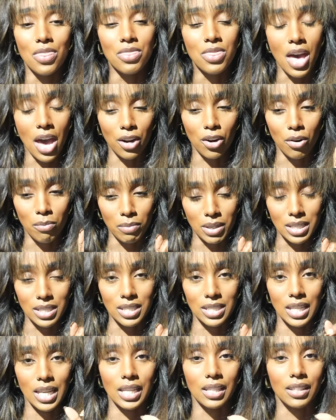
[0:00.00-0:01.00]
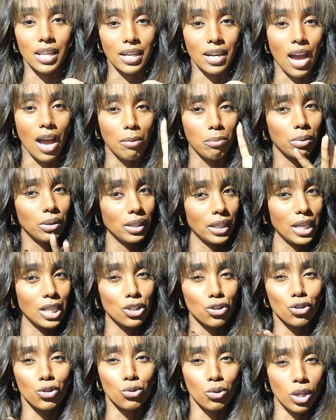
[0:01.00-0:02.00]
that are missing that I
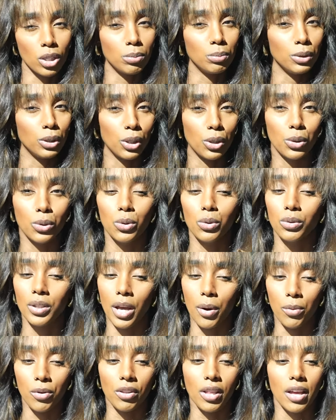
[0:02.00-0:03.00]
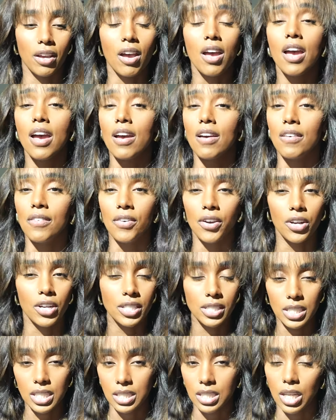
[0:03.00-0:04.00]
plan to upload that were like very
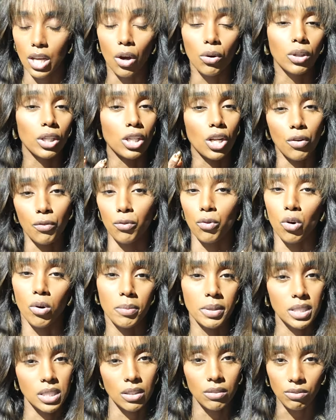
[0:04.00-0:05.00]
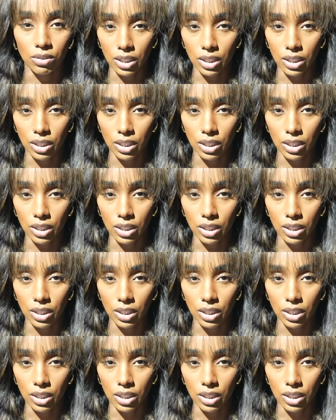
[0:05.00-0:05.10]
detailed and informative